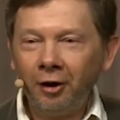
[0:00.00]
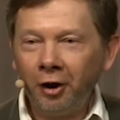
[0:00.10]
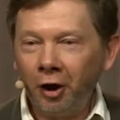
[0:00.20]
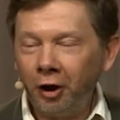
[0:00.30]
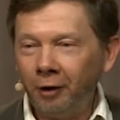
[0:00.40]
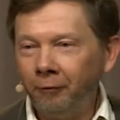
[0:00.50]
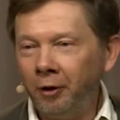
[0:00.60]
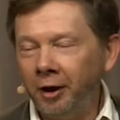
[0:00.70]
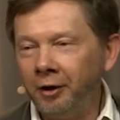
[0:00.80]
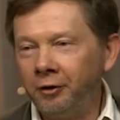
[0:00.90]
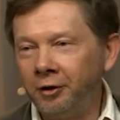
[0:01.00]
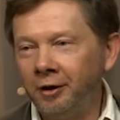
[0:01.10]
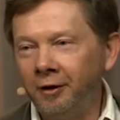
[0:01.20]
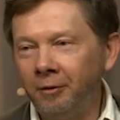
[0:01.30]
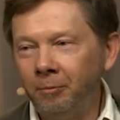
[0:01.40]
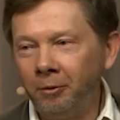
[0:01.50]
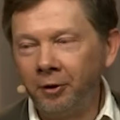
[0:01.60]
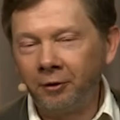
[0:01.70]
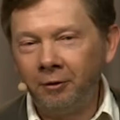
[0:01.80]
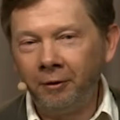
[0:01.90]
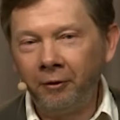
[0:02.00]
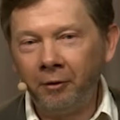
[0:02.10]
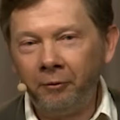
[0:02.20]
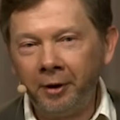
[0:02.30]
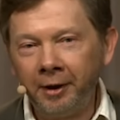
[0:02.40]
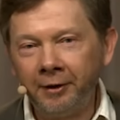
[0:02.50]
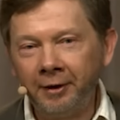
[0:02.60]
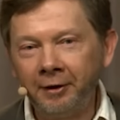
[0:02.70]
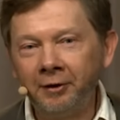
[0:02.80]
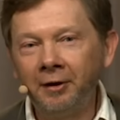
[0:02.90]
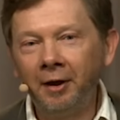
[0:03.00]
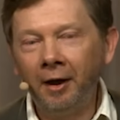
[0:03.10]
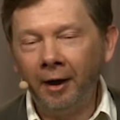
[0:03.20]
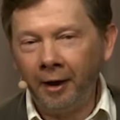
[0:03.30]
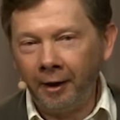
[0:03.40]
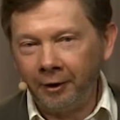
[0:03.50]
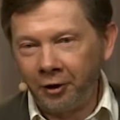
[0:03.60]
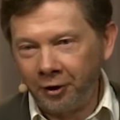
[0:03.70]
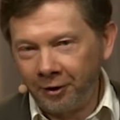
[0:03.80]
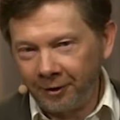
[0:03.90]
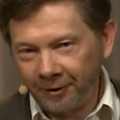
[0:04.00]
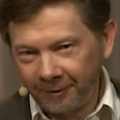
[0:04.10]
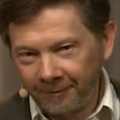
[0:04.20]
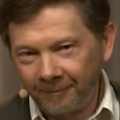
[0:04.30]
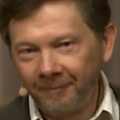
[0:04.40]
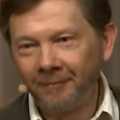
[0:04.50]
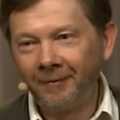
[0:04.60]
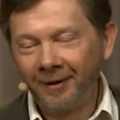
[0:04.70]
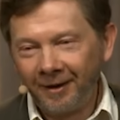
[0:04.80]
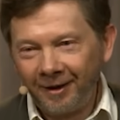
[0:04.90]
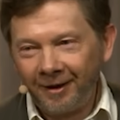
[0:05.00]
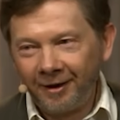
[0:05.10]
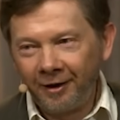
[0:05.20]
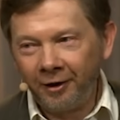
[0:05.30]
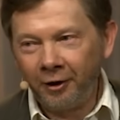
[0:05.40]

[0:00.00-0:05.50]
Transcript: and if you're interested, the book is called The Razor's Edge, a